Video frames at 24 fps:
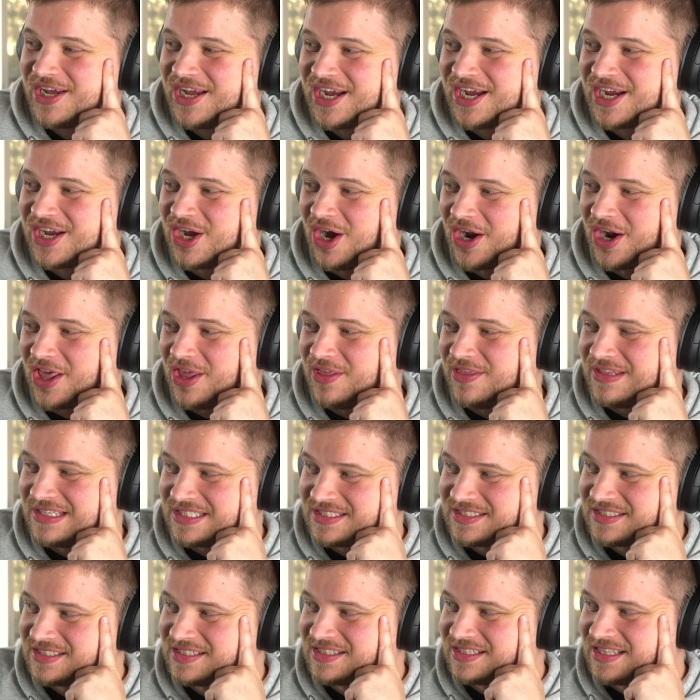got her
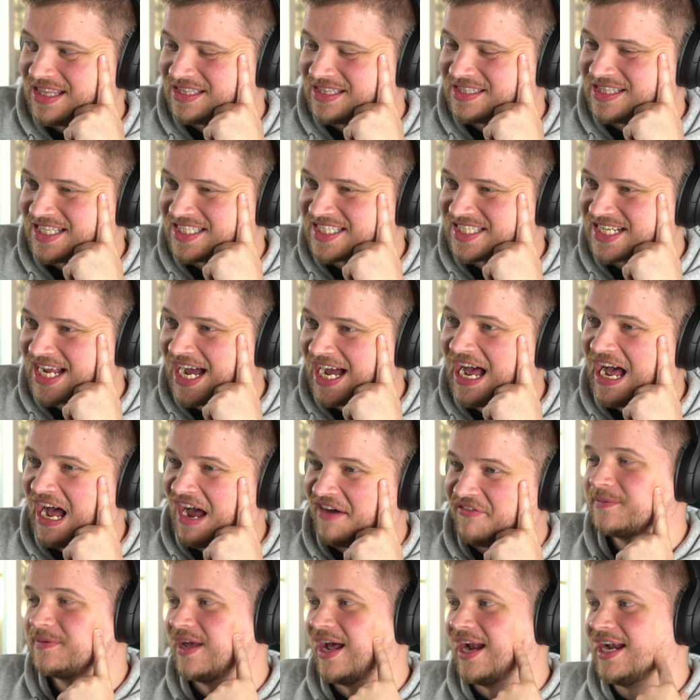the
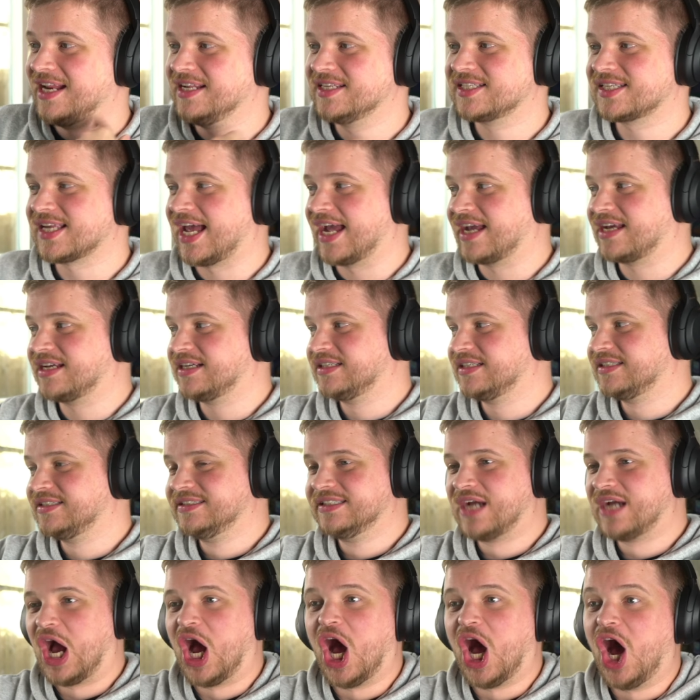scarf. And he's like,
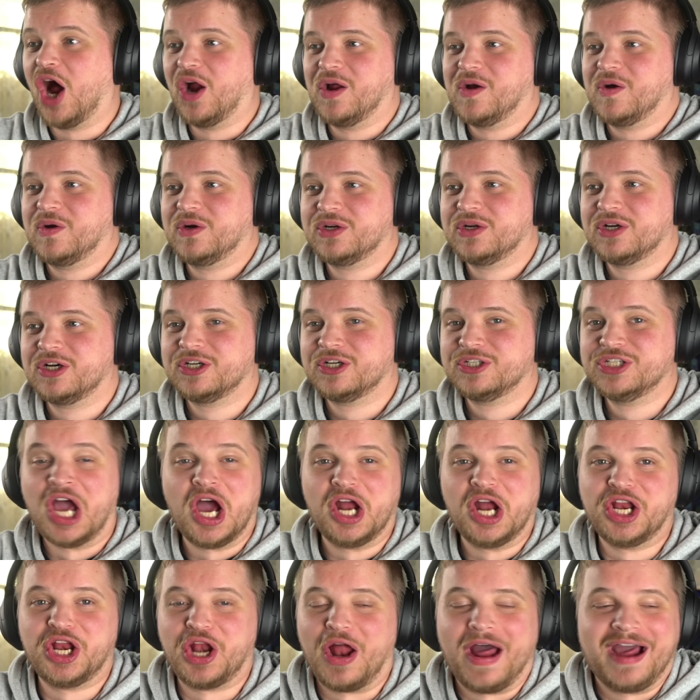oh, no,
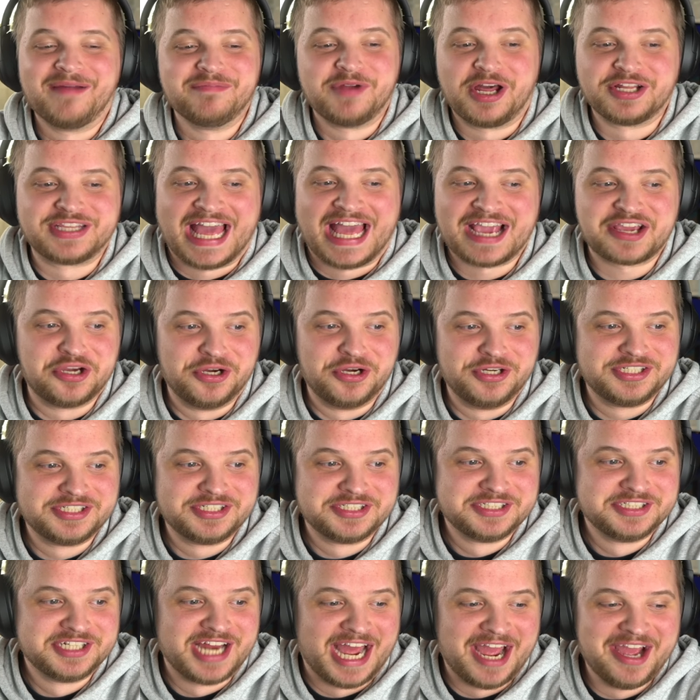I'm not that good.
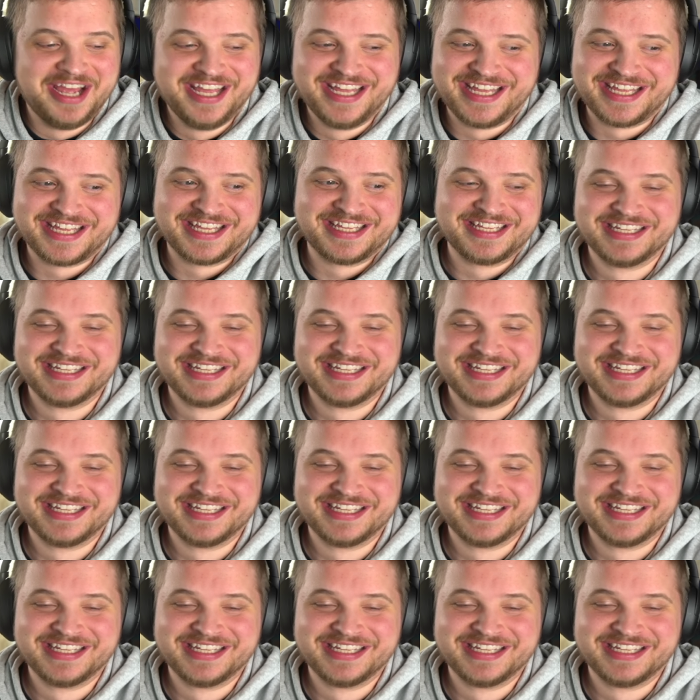I